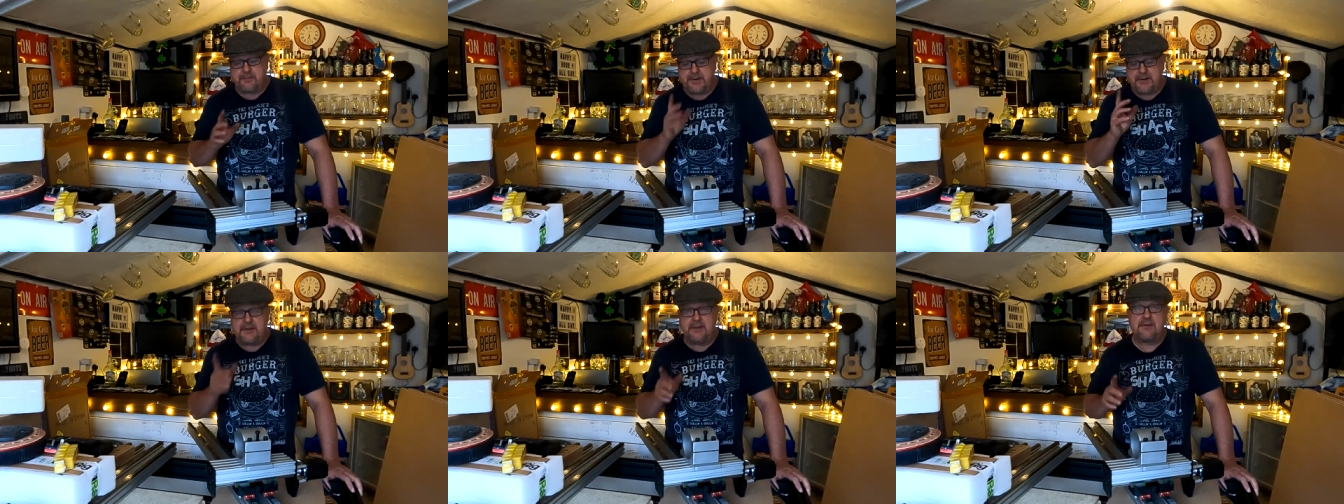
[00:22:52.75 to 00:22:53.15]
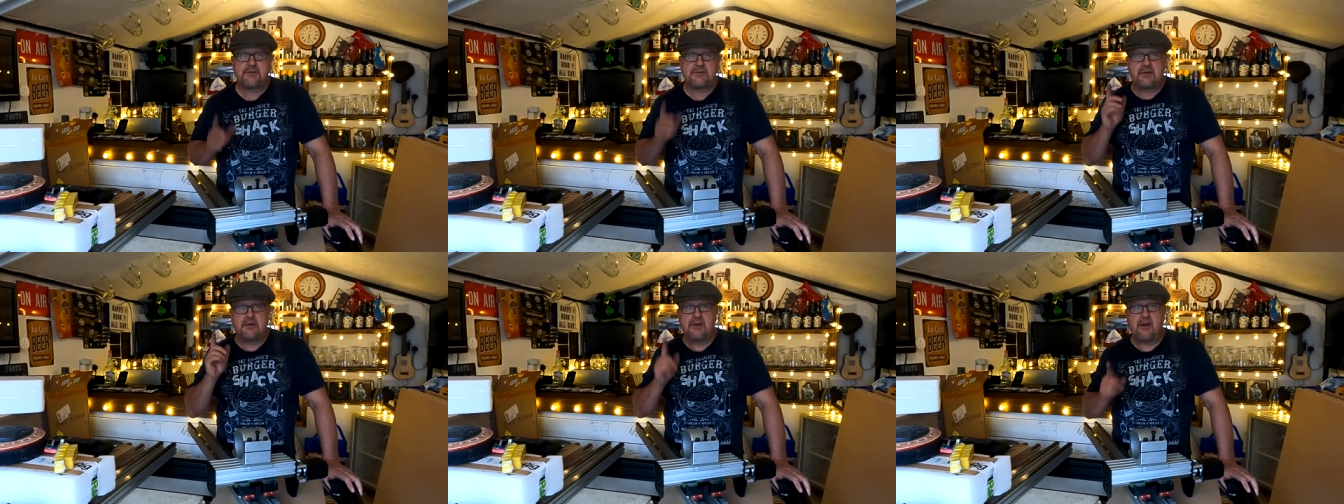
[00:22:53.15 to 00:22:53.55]

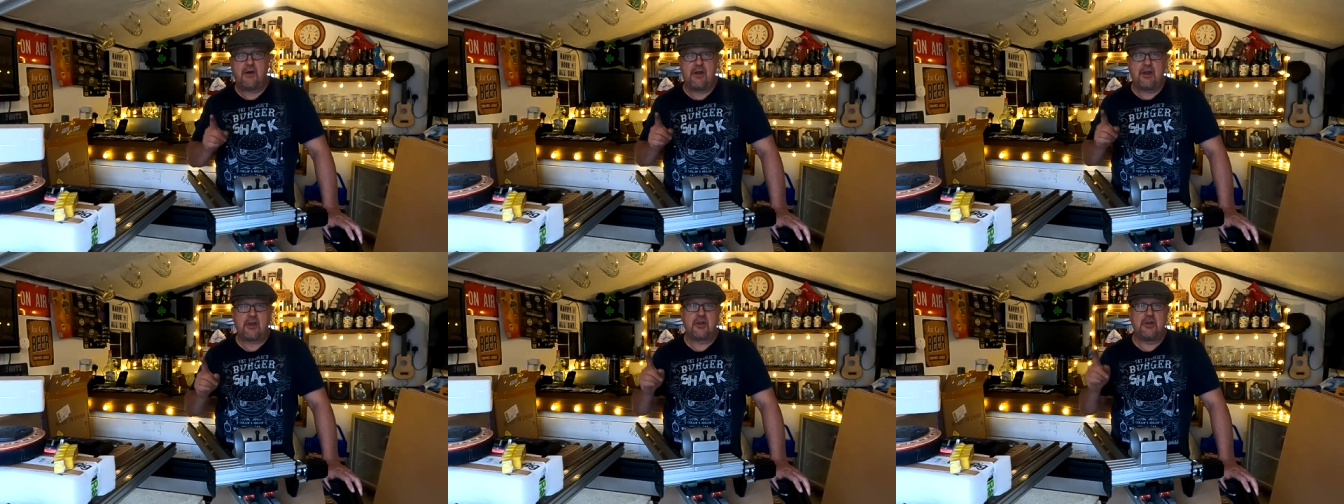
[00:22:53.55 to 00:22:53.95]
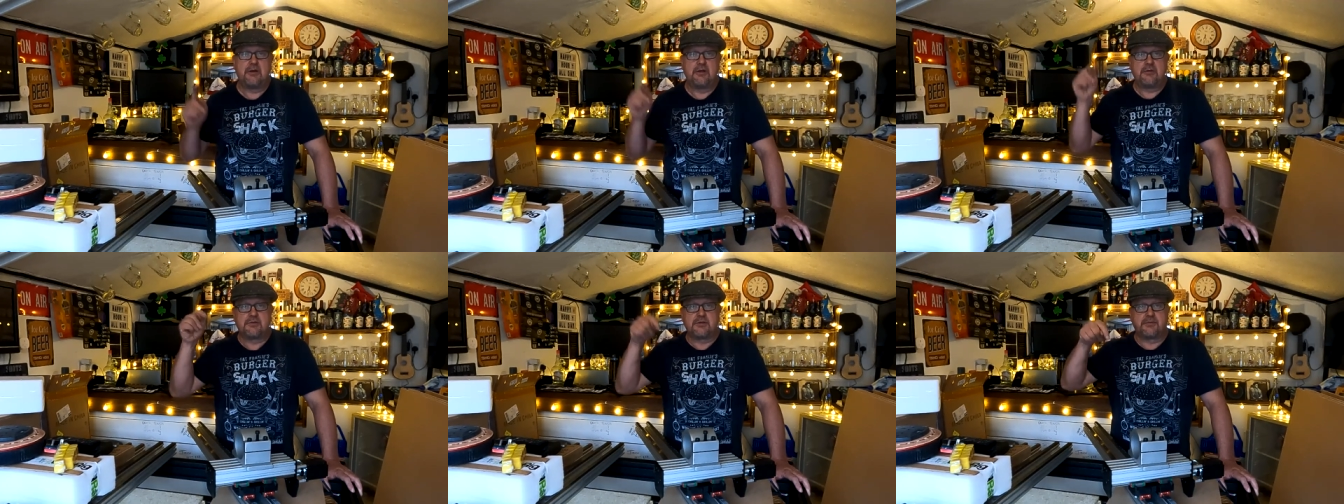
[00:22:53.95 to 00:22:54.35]
Please like,
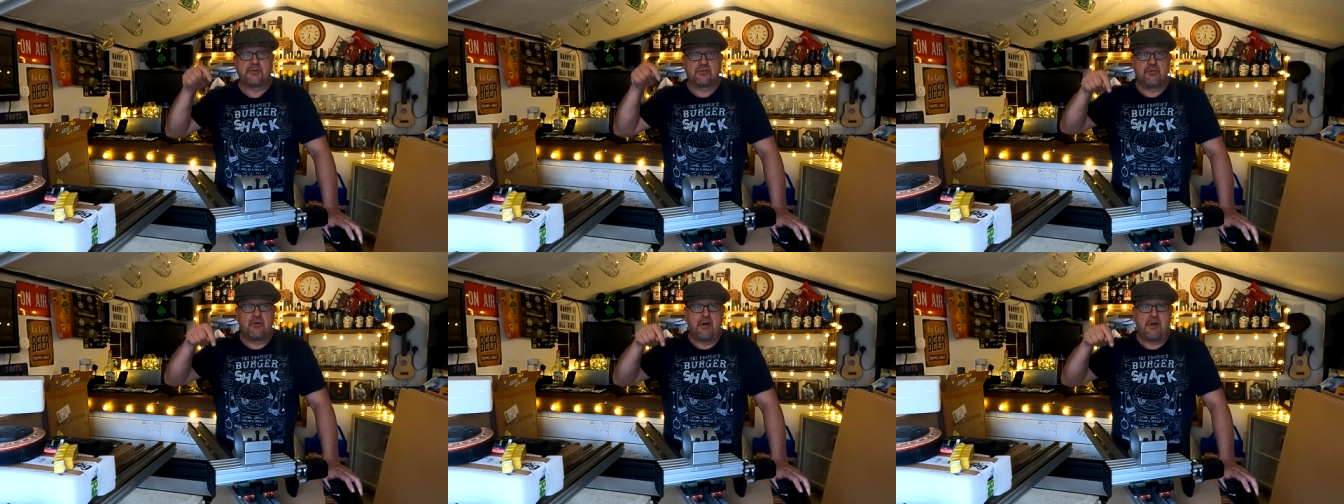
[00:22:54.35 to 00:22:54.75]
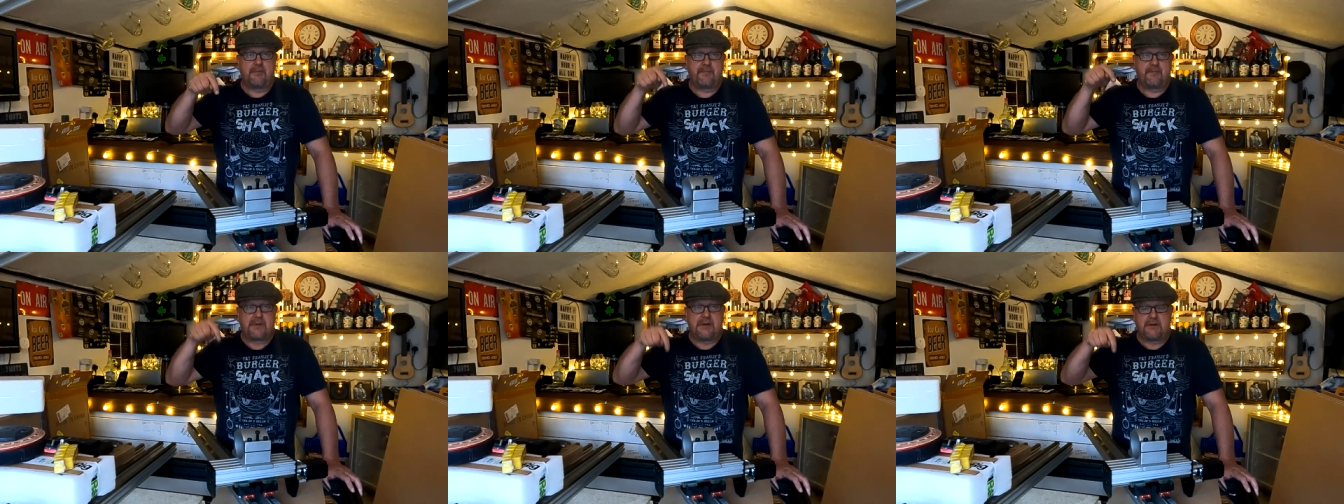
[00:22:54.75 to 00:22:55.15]

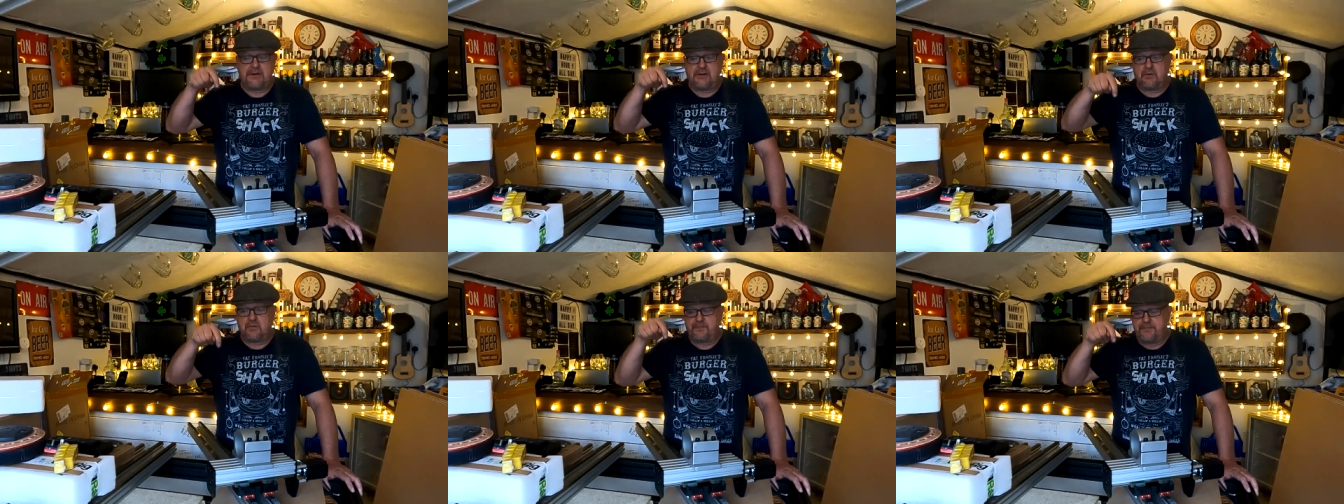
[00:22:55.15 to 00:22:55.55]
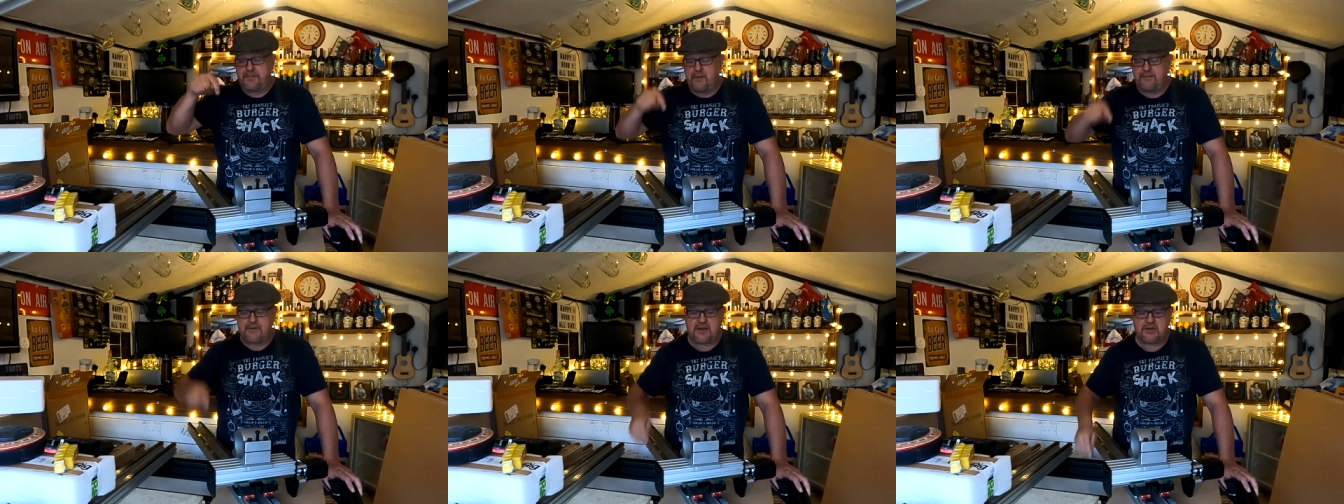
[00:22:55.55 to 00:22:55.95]
subscribe, click the little
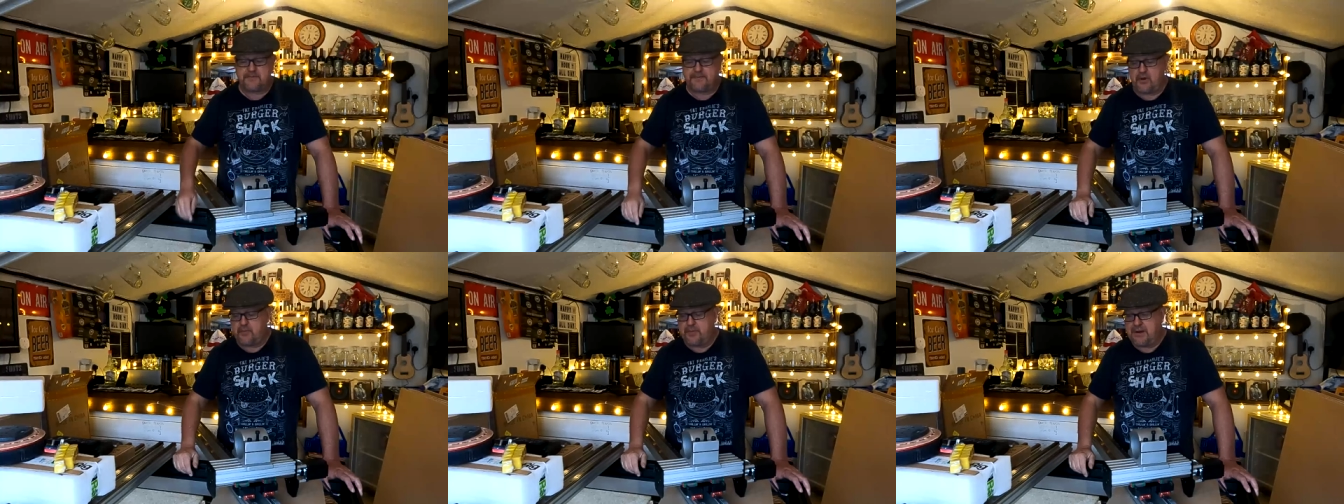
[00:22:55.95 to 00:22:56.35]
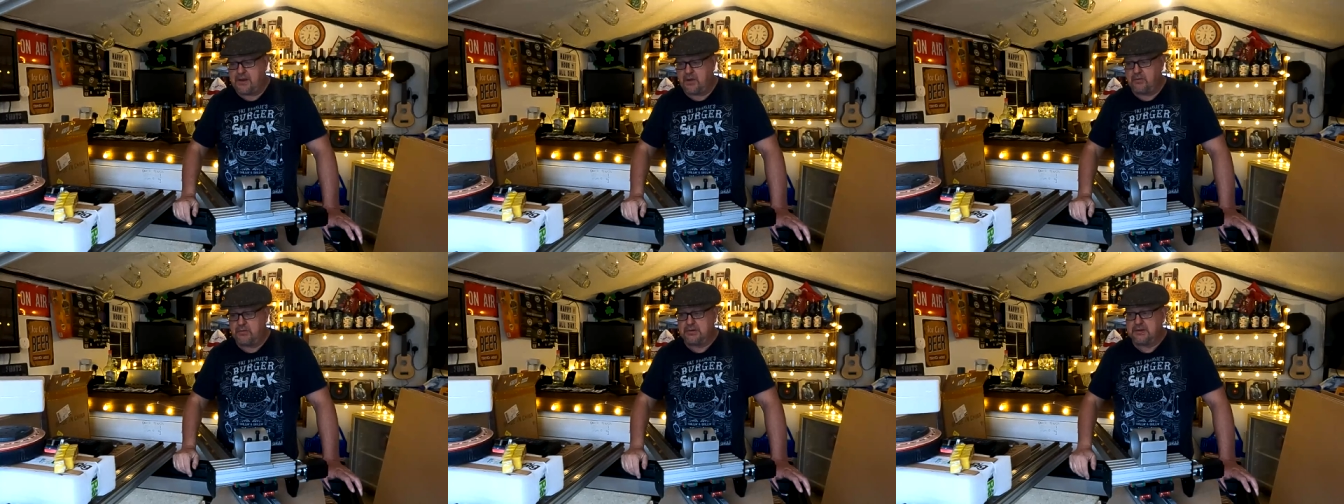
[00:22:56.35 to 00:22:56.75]
notification bell
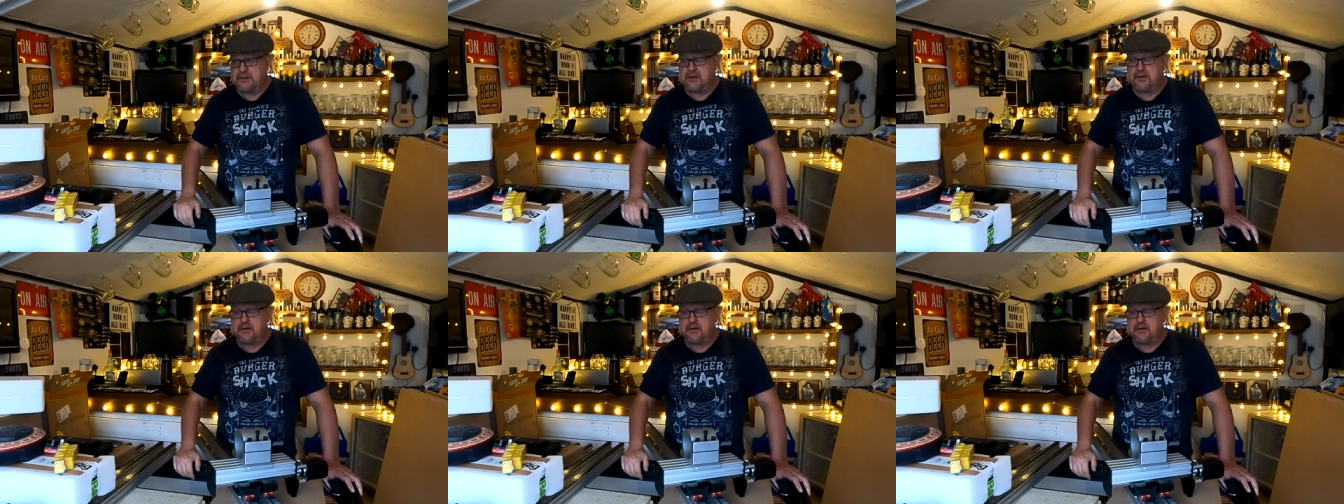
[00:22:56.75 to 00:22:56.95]
below.